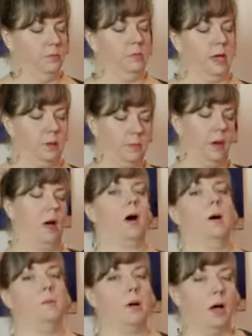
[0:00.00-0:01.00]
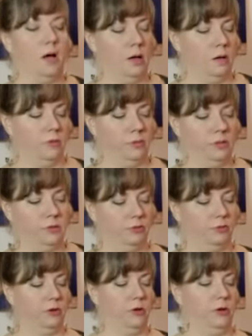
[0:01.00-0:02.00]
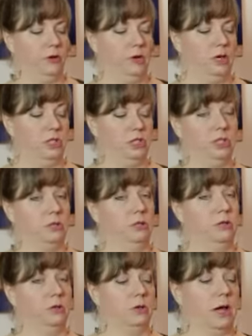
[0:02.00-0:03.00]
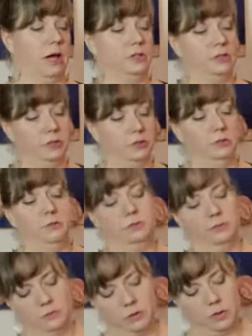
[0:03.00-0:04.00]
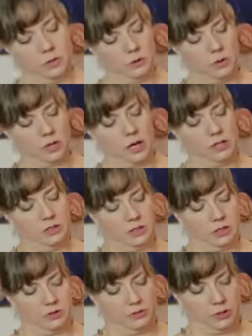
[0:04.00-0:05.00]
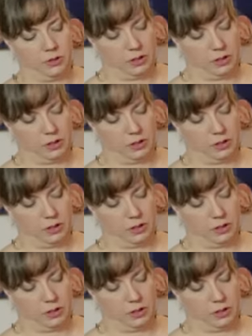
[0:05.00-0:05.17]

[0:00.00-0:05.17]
make pom-poms for a cheerleader costume. You can do all kinds of stuff with